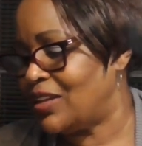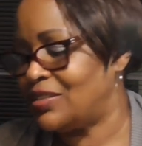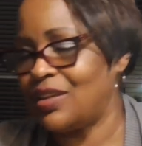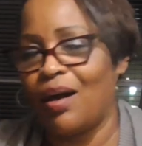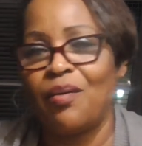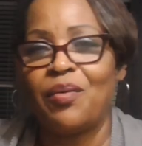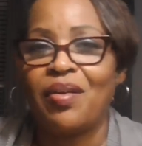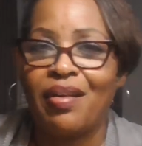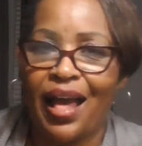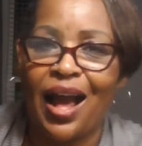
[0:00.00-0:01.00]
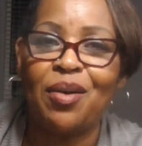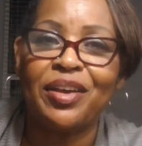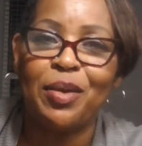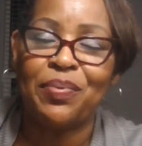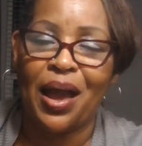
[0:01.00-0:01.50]
So, I'll
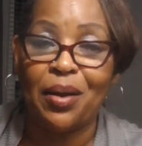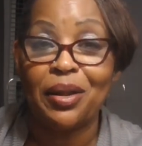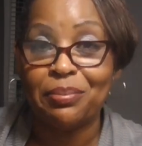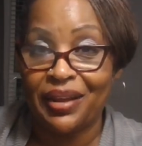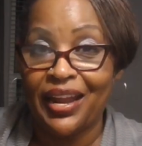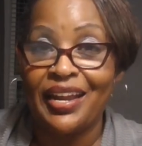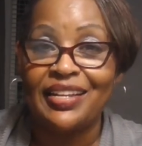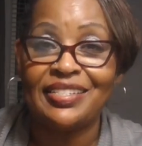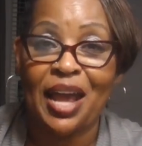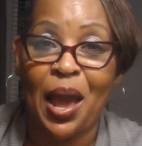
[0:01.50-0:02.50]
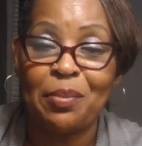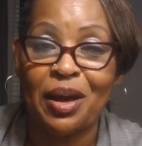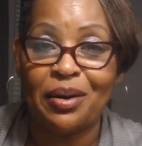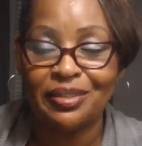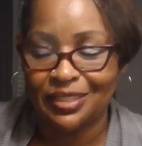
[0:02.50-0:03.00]
keep y'all updated as time
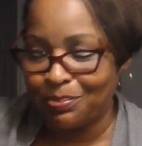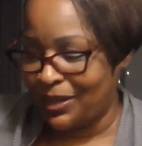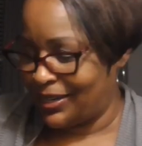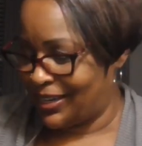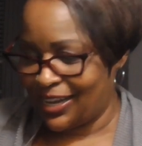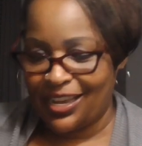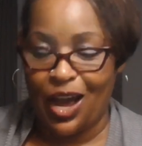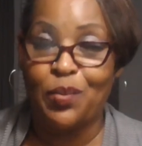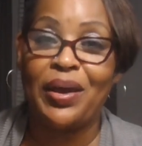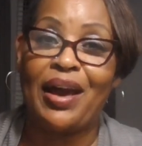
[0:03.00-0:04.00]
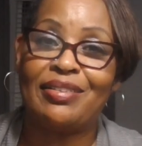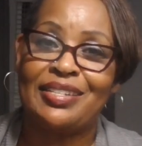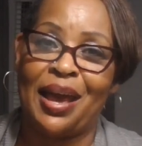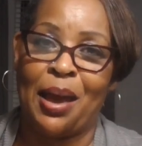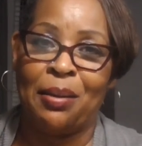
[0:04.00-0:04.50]
goes. But look here, y'all, we out of
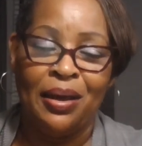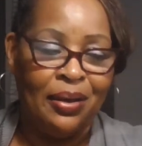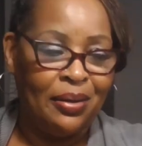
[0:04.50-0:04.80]
time.